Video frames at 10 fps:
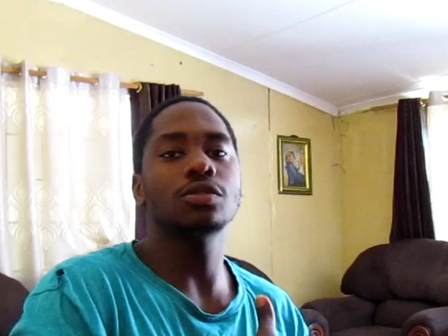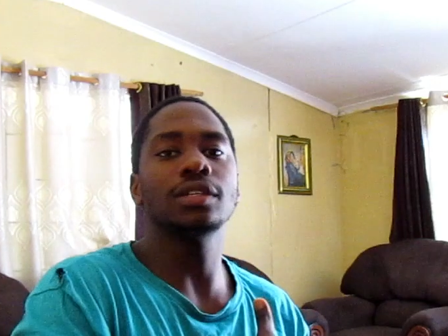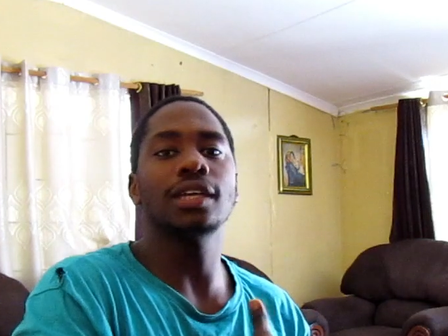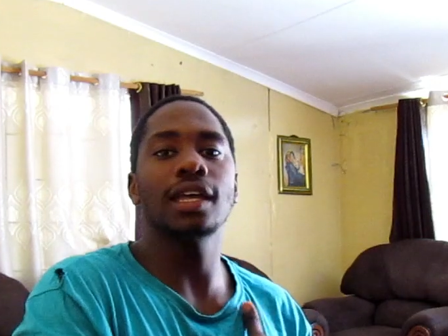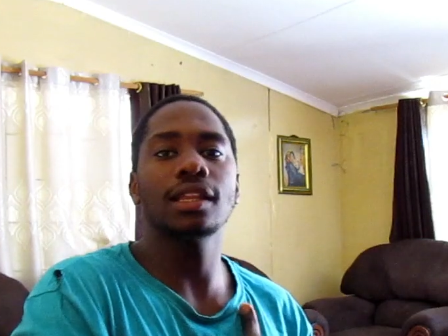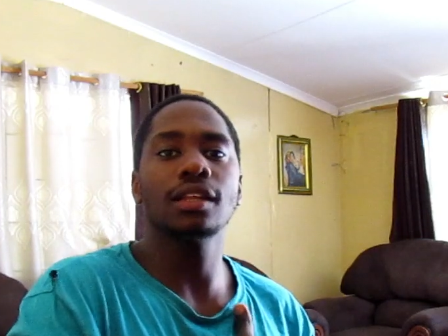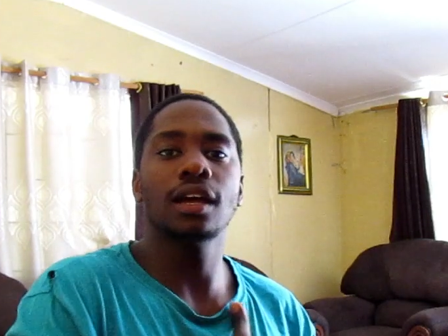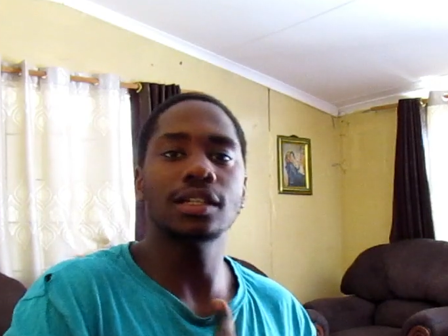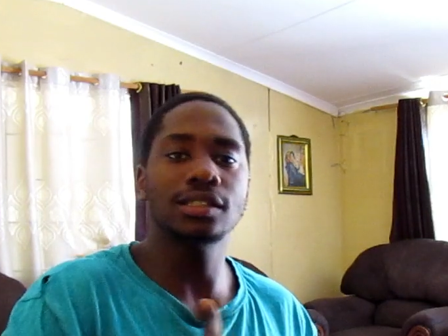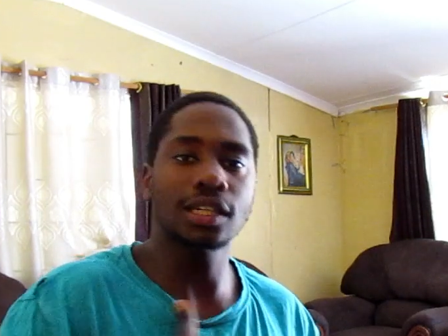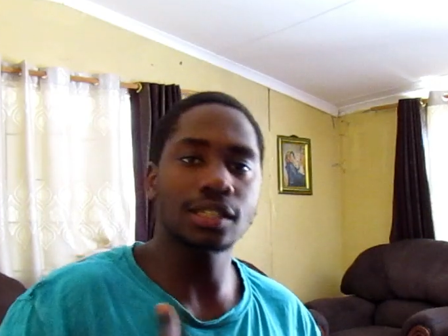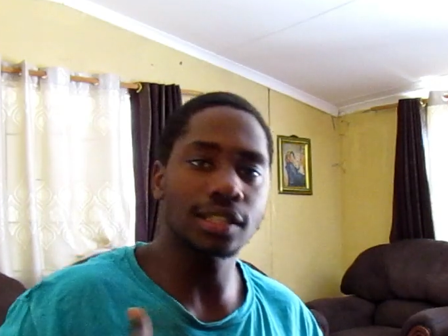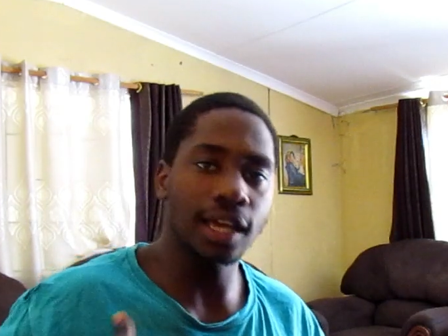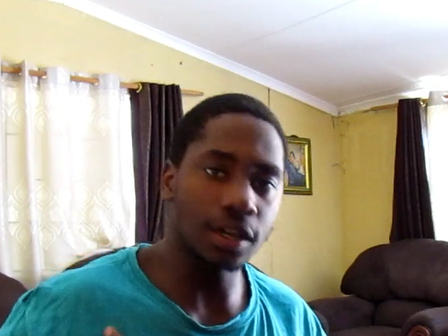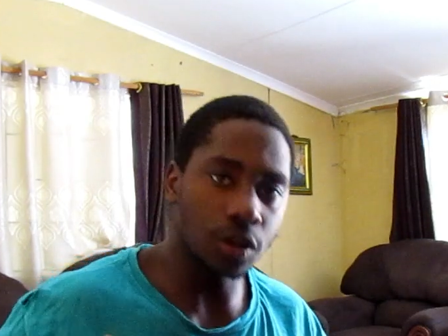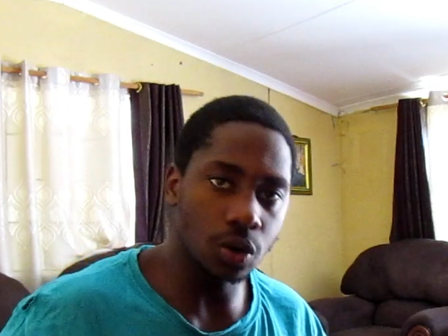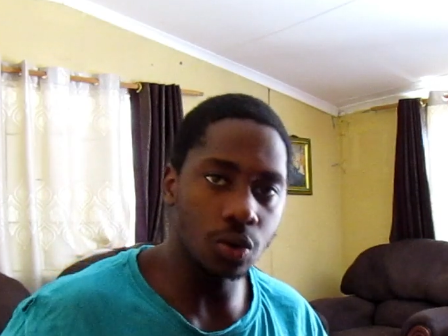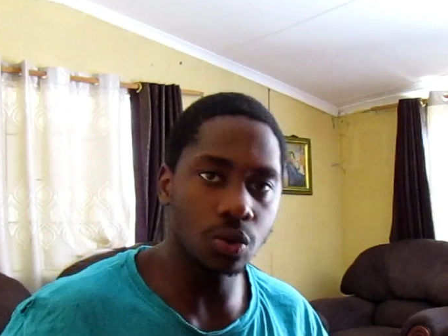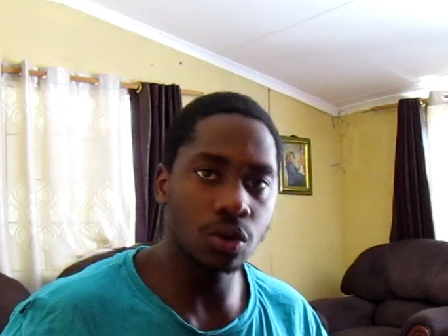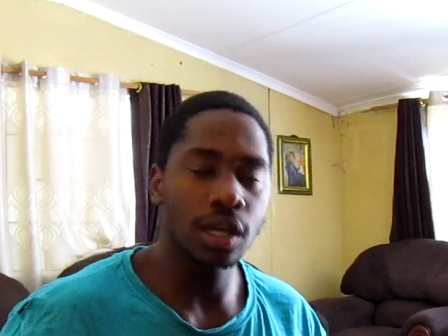to get a chest like
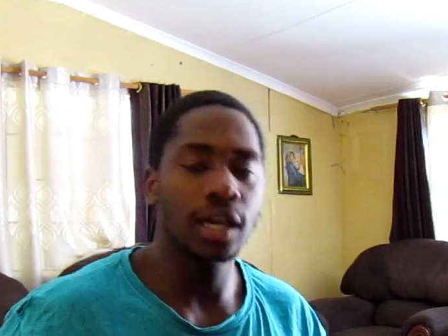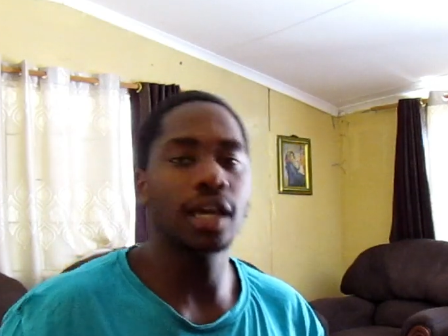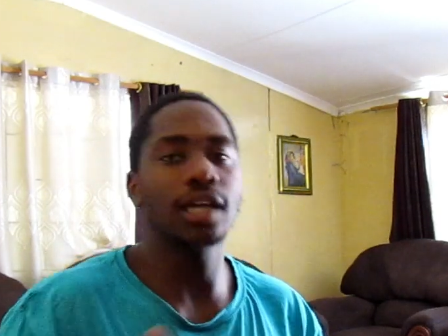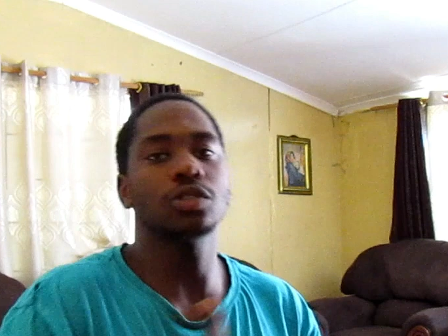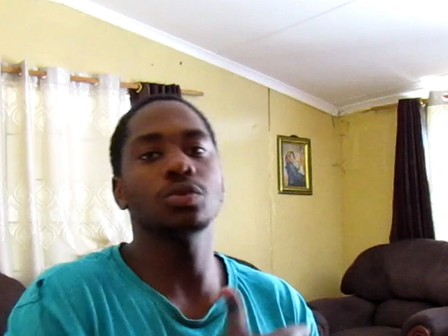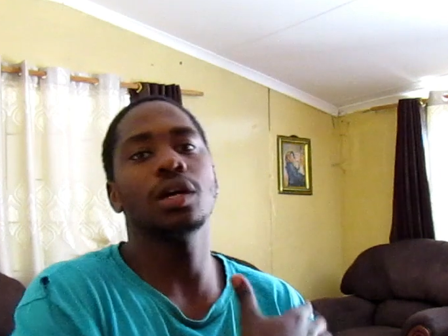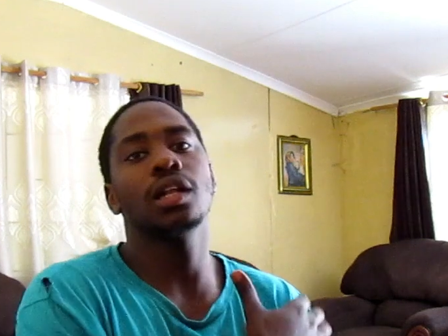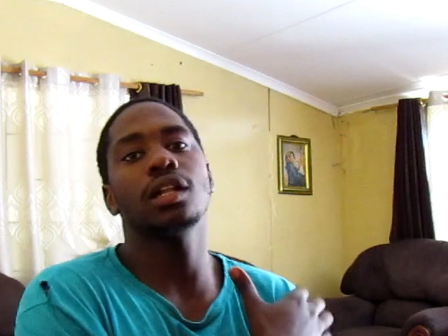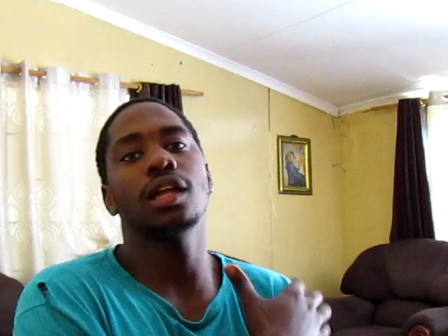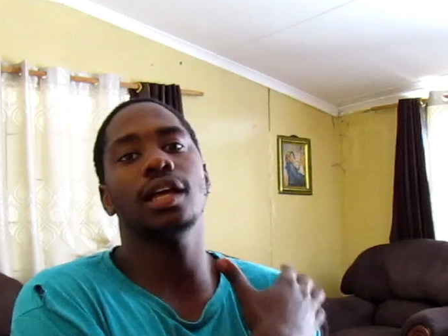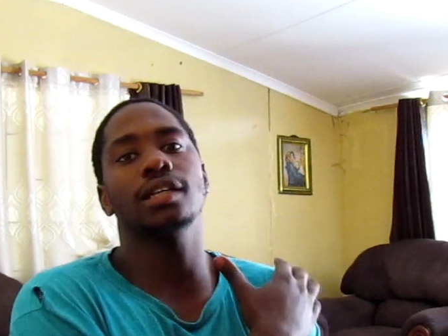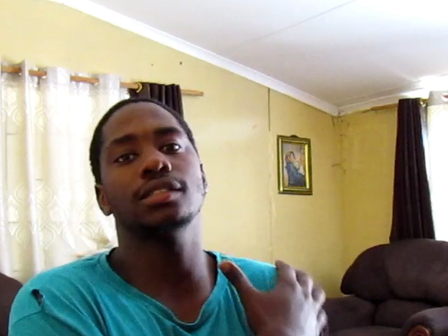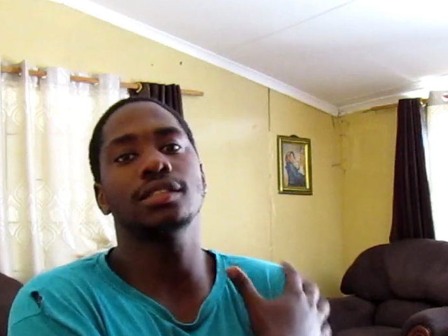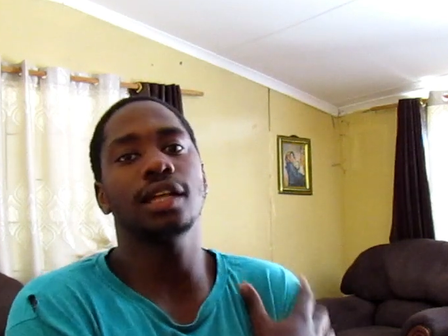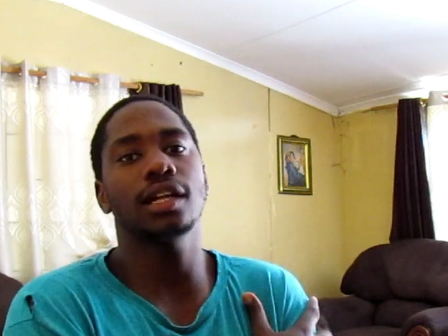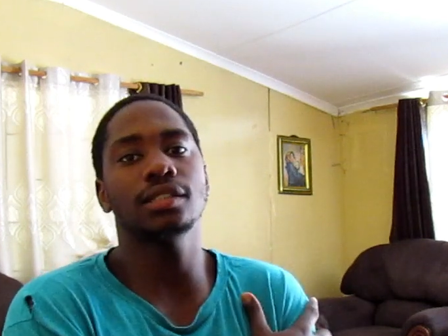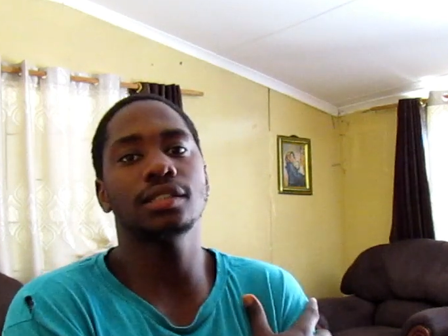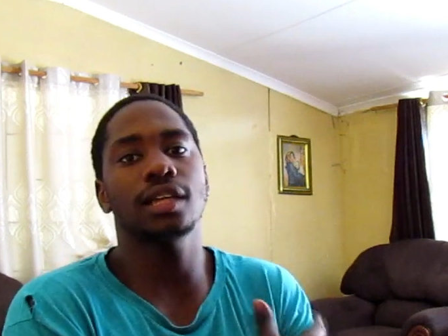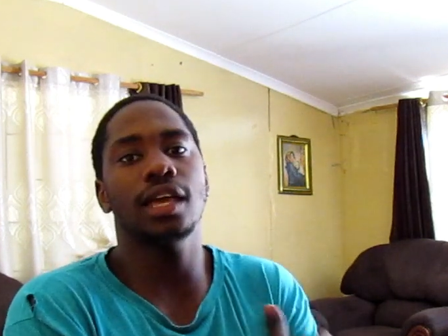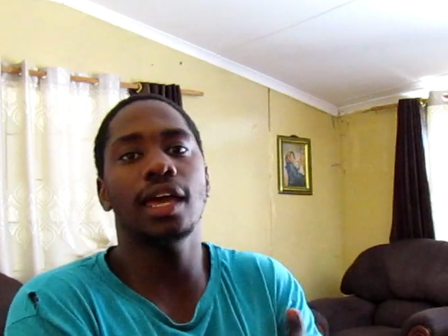Goku, as well as
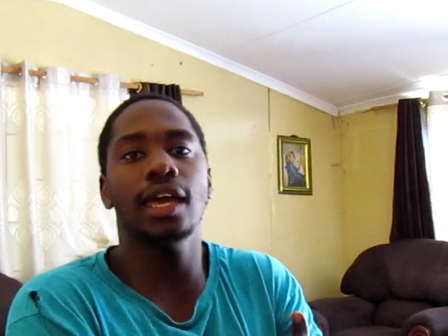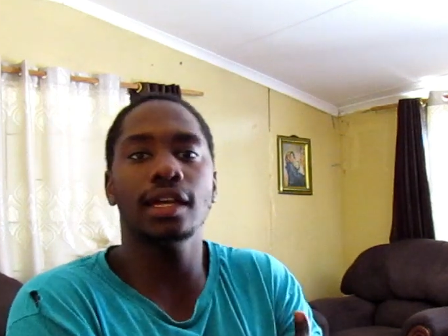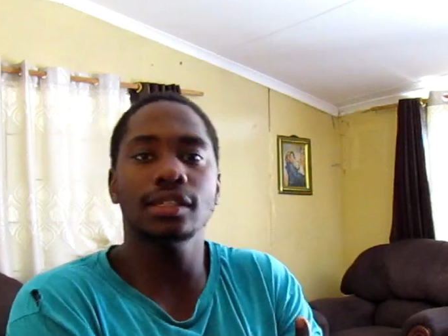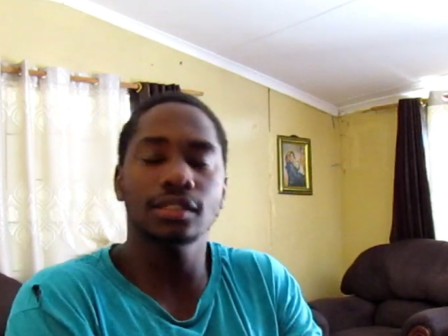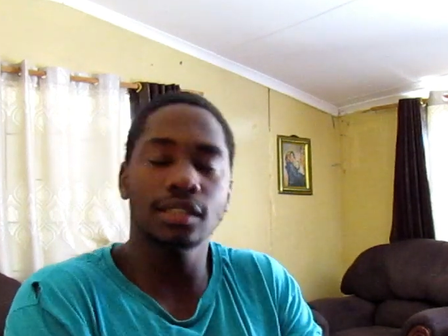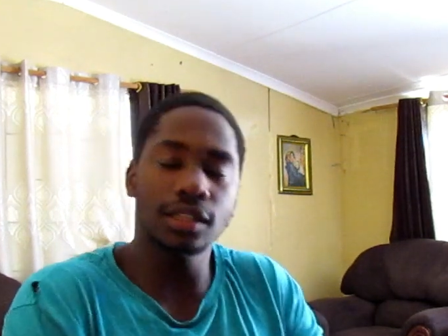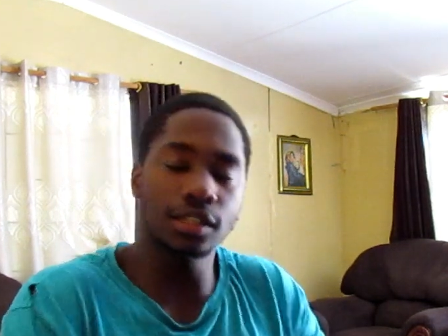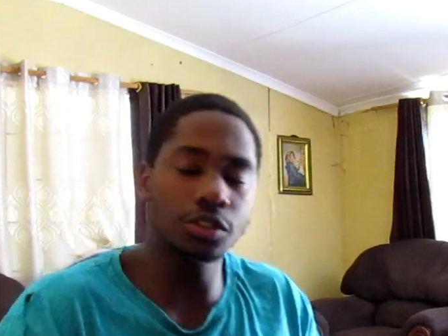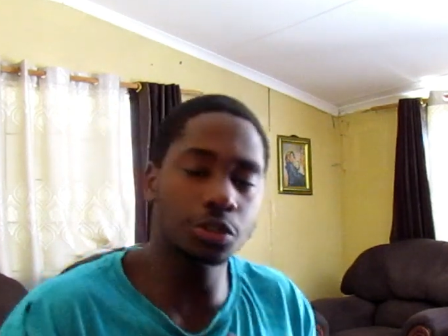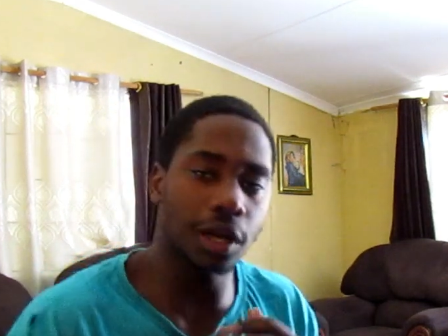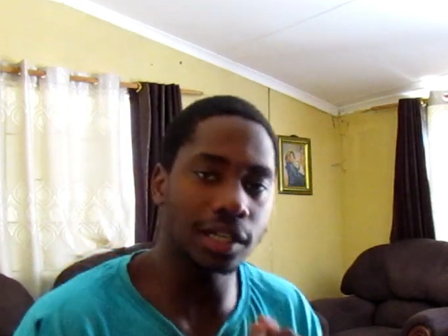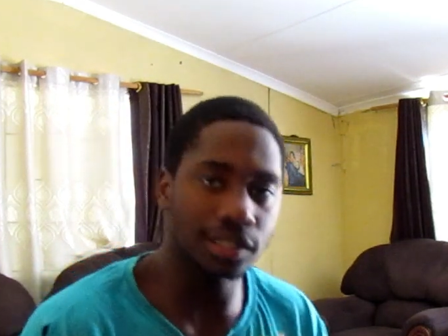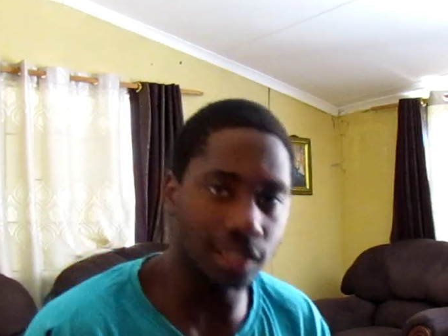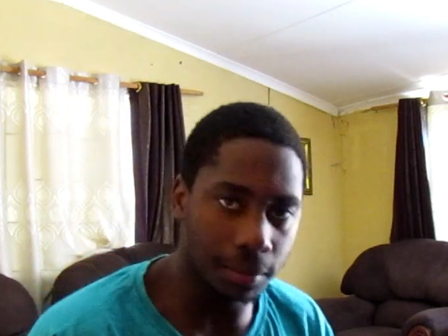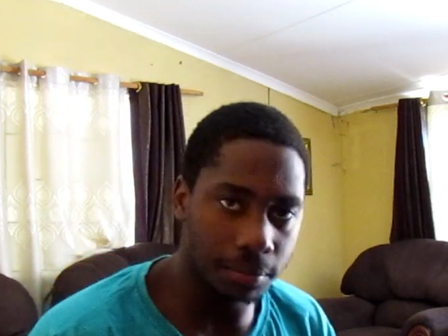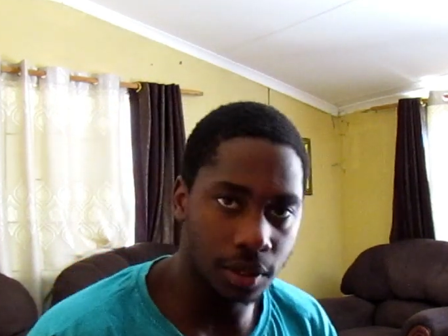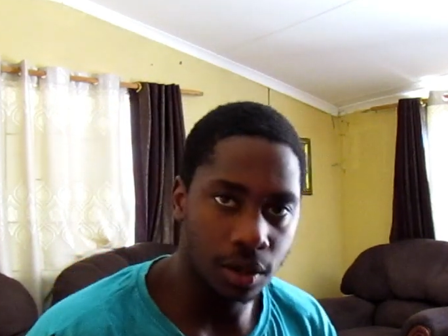delts and the tricep.